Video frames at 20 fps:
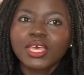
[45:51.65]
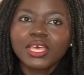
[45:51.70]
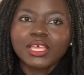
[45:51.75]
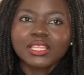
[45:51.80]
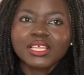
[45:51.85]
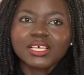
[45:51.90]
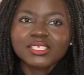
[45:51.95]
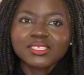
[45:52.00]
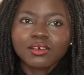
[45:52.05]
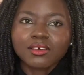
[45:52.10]

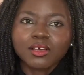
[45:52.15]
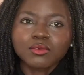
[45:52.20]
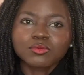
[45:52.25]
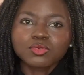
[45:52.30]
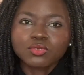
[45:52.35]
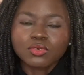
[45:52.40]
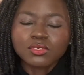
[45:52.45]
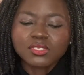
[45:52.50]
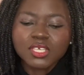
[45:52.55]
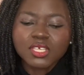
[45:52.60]
And that's how come
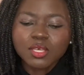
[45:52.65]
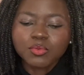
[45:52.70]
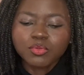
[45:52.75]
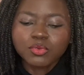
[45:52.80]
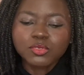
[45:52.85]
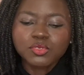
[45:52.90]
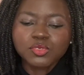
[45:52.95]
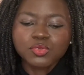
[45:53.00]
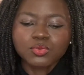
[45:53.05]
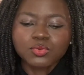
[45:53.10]
she was
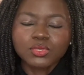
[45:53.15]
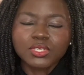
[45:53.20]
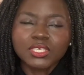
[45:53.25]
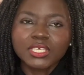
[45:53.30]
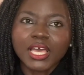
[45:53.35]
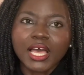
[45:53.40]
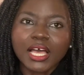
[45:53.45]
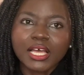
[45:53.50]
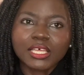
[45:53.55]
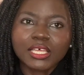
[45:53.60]
able to
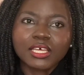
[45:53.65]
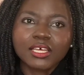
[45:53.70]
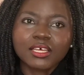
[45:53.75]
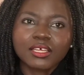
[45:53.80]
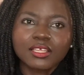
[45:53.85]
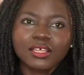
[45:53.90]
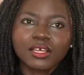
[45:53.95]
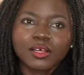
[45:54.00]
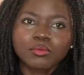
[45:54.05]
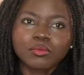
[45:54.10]
yank
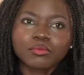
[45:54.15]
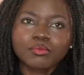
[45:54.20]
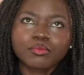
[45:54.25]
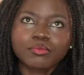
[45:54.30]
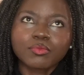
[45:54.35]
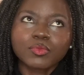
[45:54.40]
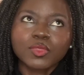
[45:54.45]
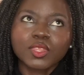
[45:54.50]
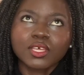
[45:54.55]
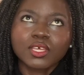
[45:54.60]

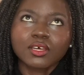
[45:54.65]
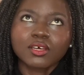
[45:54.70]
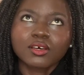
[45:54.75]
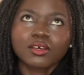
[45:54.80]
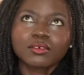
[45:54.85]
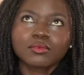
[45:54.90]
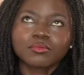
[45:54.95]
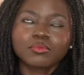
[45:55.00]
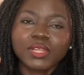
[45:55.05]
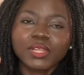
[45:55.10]
the
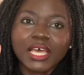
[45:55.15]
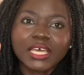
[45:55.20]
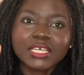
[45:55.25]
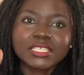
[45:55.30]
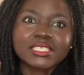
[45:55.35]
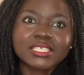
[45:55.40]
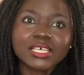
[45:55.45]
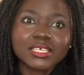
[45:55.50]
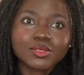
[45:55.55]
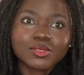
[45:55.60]

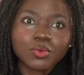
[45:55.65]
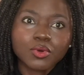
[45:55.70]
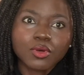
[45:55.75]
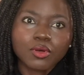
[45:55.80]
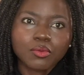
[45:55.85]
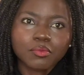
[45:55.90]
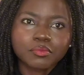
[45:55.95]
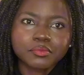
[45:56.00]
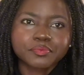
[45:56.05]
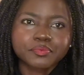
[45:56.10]
blinds as
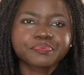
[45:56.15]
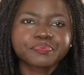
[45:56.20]
well.